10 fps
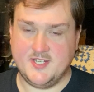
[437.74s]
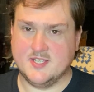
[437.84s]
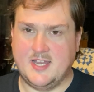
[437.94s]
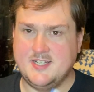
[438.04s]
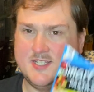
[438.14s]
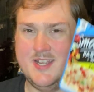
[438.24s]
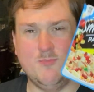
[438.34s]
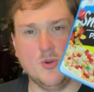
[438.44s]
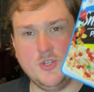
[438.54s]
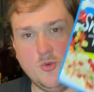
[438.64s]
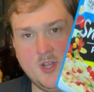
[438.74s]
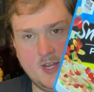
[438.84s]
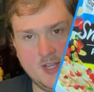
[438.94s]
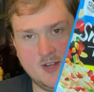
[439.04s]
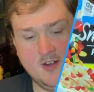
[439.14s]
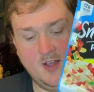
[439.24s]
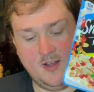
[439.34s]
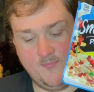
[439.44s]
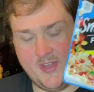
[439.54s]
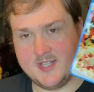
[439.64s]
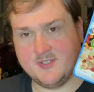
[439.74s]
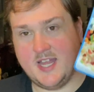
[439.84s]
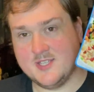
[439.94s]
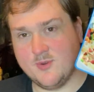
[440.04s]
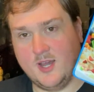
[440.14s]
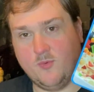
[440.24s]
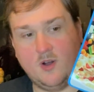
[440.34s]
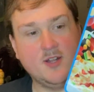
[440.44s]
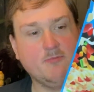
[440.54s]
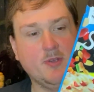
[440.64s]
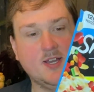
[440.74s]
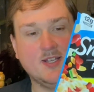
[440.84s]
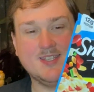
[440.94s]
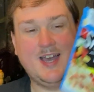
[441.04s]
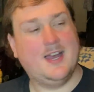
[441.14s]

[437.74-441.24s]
I just need more tuna in here. That's what I want, because